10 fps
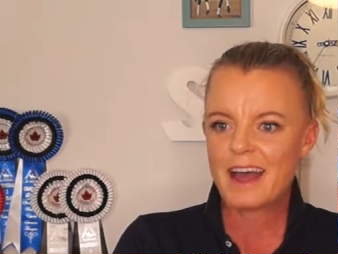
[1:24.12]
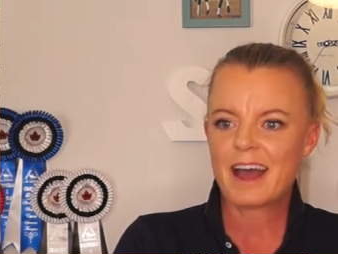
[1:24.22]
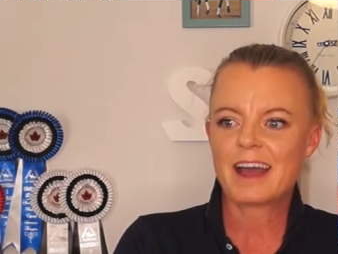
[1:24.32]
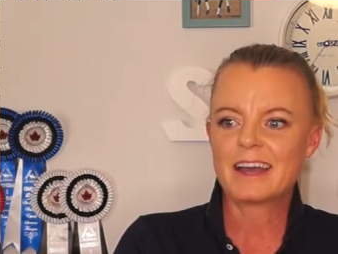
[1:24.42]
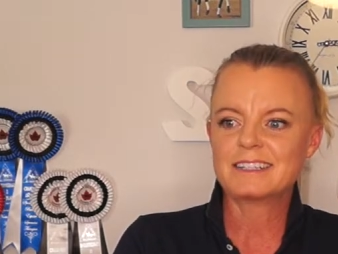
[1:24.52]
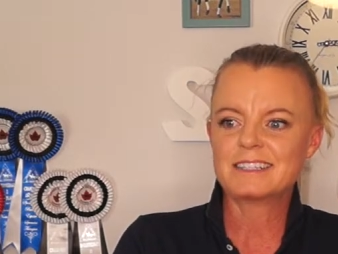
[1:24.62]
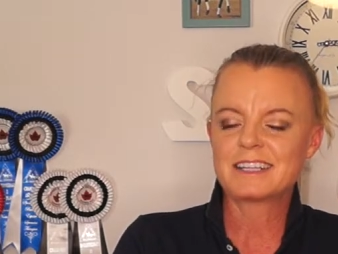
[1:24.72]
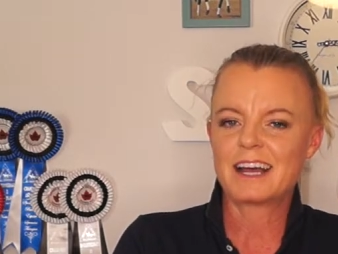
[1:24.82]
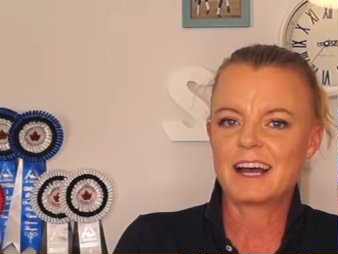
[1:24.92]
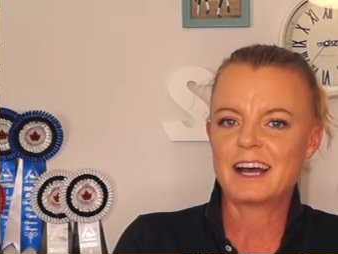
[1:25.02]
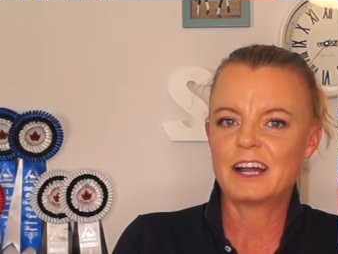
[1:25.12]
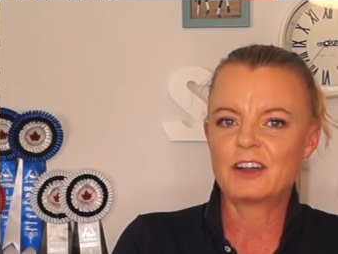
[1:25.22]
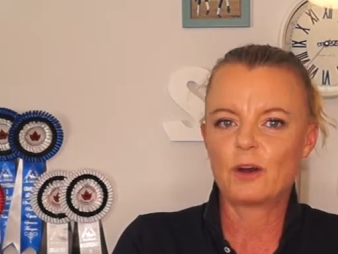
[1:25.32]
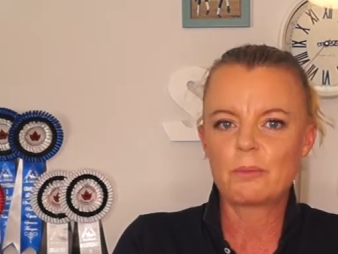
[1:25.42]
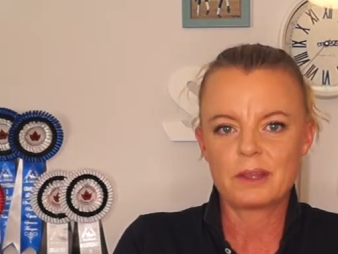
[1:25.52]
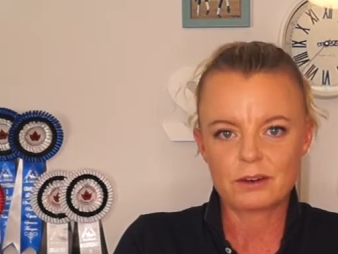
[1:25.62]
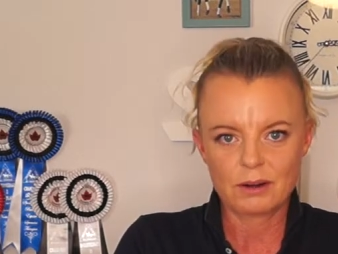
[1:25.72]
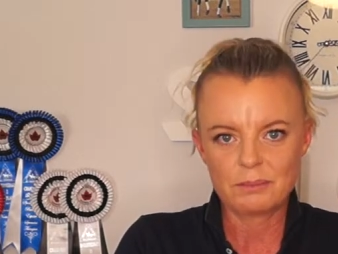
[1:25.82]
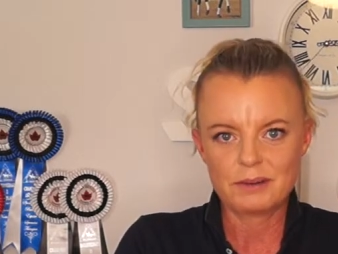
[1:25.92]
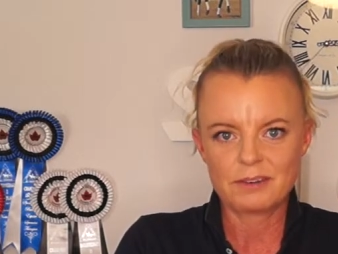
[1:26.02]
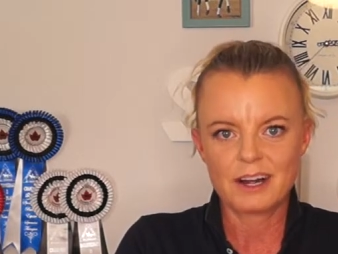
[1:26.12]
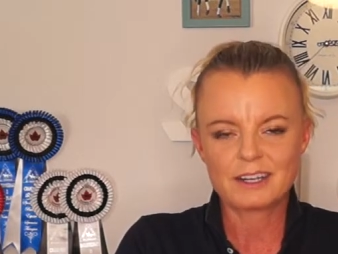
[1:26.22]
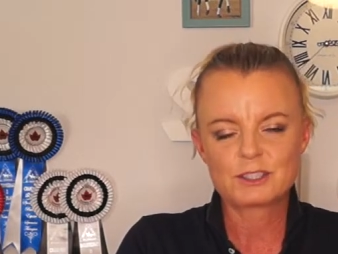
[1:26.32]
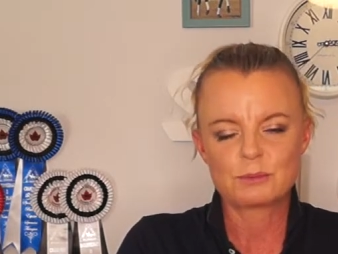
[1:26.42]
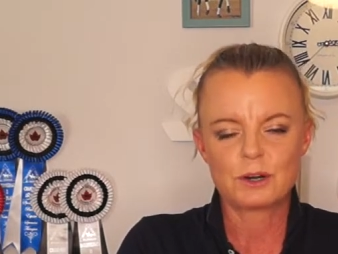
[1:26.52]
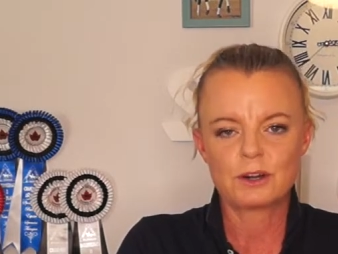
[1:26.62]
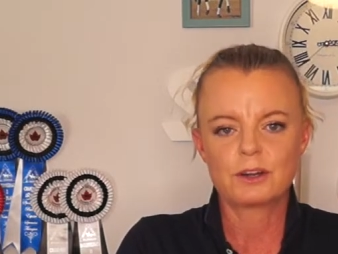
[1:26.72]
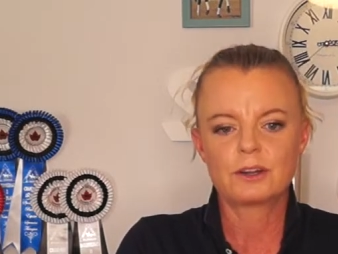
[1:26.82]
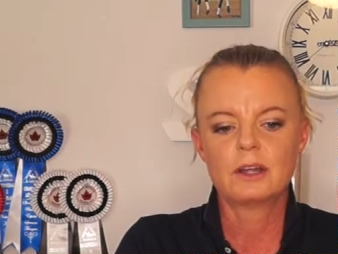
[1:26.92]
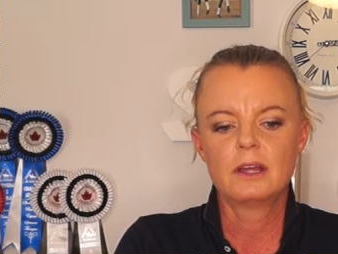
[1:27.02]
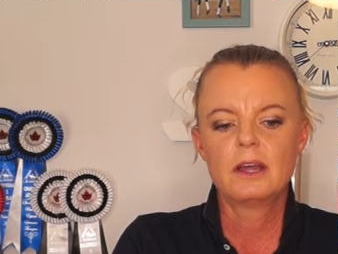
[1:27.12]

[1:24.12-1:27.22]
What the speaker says: and not be a grumpy rider tomorrow.